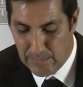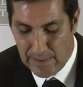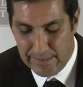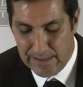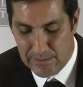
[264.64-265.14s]

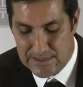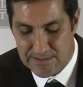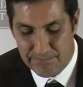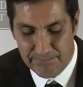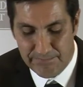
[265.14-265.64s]
That was
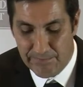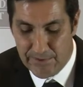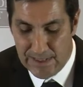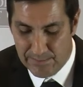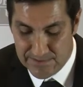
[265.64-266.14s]
the
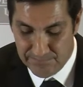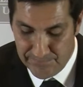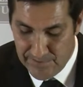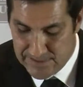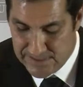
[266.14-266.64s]

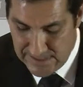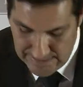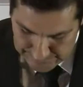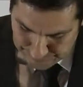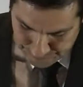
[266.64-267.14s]
first
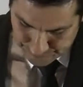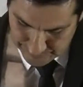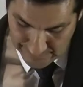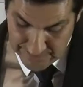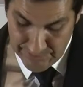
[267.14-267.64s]
year,
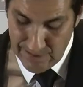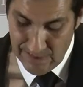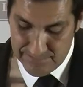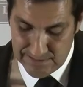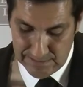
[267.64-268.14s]
a year
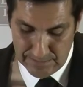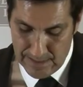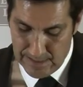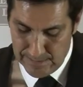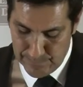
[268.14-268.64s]
after
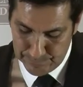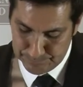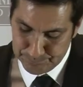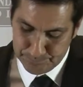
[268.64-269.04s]
the